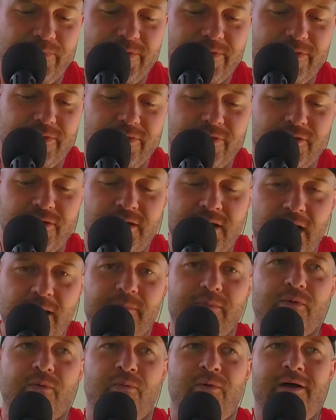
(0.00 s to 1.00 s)
the
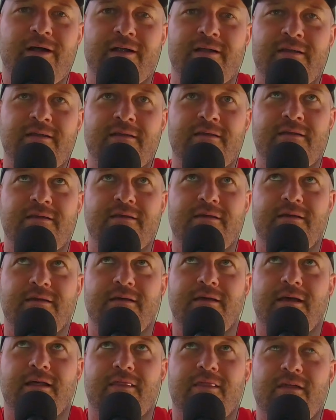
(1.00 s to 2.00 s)
number one
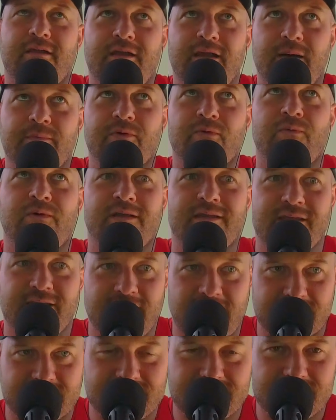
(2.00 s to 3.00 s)
the number one
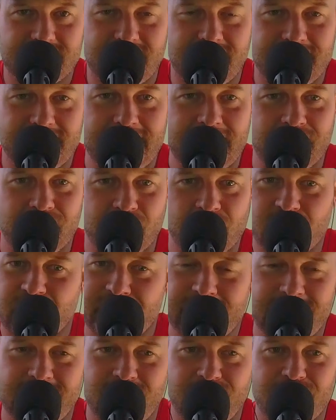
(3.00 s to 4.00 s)
guest on Lauer Road
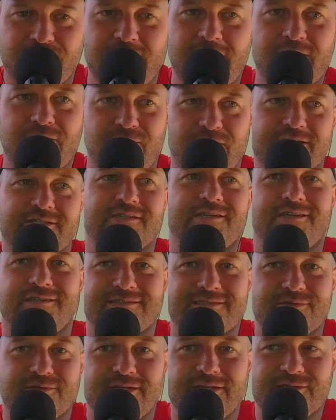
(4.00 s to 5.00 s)
Radio, without question,
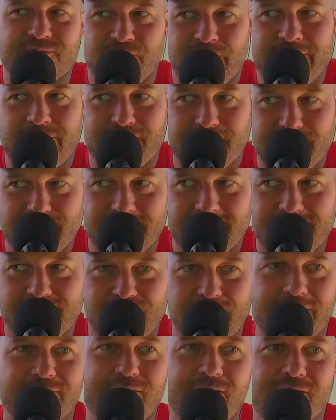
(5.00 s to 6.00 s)
is is Ray Grogan.
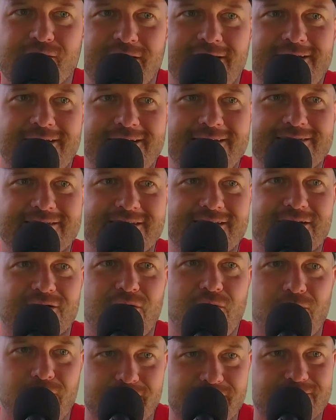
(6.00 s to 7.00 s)
Ray Grogan is the
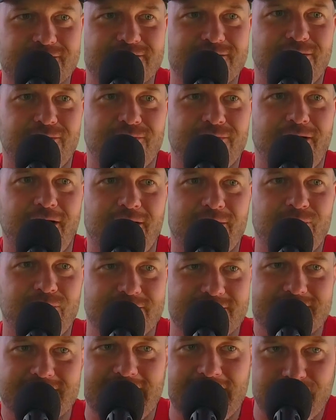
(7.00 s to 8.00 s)
cornerstone on
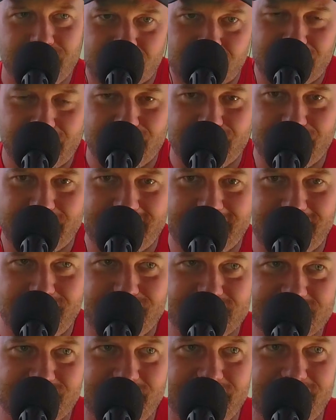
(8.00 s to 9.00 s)
which Lauer Road Radio
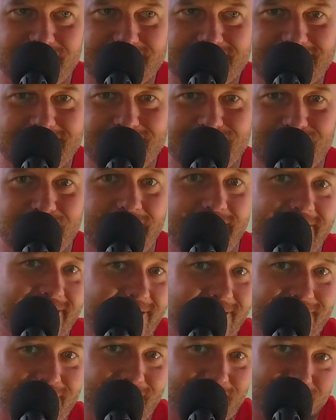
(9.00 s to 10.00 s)
was built. Ray,
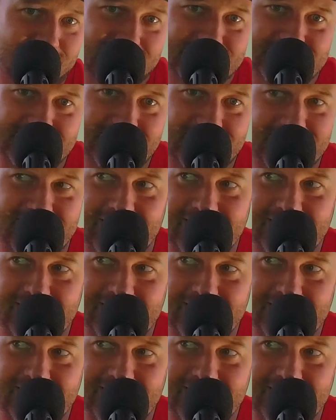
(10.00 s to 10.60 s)
I'll always we, say that we